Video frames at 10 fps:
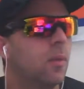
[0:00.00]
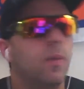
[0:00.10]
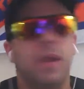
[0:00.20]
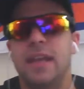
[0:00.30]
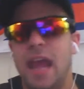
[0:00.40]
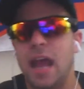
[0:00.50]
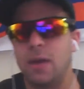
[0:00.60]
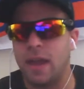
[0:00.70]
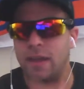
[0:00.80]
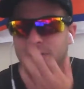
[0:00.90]
we now
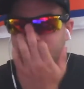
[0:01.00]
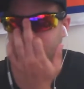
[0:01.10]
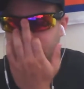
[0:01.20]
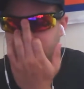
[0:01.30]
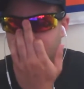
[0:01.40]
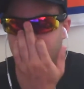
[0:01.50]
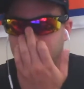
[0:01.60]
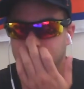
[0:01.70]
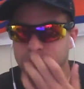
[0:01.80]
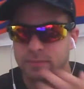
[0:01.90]
have the
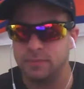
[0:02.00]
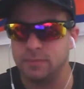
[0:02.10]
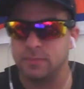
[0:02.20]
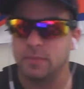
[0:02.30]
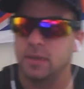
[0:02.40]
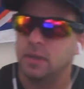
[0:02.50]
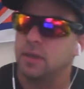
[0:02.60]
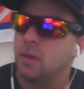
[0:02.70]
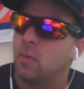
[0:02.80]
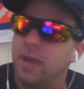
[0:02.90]
NHL.
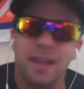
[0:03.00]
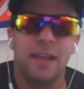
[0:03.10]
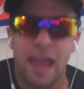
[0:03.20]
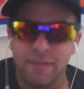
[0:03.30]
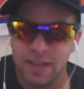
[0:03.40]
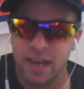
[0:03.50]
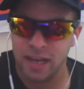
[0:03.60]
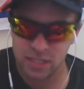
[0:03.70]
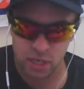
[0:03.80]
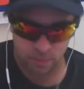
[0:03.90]
We have the
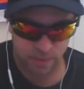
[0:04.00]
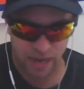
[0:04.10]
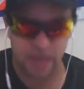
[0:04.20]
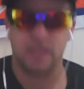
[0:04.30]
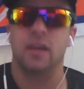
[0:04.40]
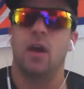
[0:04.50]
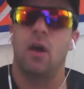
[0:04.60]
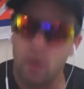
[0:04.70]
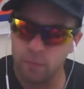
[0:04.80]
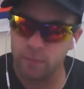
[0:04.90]
NHL back,
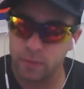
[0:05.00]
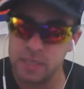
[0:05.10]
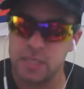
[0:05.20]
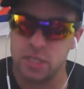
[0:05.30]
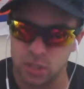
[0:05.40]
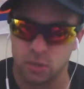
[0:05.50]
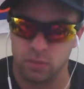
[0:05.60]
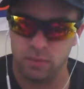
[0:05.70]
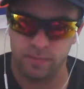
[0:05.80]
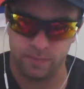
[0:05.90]
hopefully
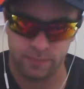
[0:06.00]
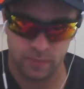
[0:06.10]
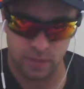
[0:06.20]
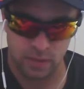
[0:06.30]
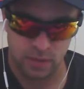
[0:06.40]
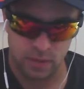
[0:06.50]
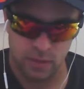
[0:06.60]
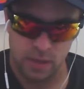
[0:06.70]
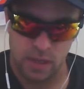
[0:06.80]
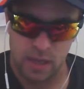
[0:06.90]
soon.
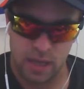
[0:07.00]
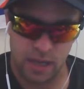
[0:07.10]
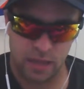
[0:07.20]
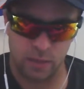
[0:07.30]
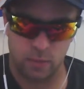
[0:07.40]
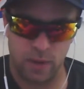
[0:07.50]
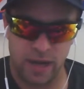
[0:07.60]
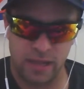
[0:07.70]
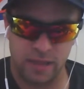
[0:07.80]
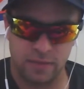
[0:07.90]
And the
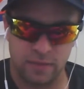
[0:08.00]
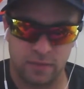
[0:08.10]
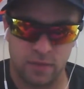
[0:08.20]
way this is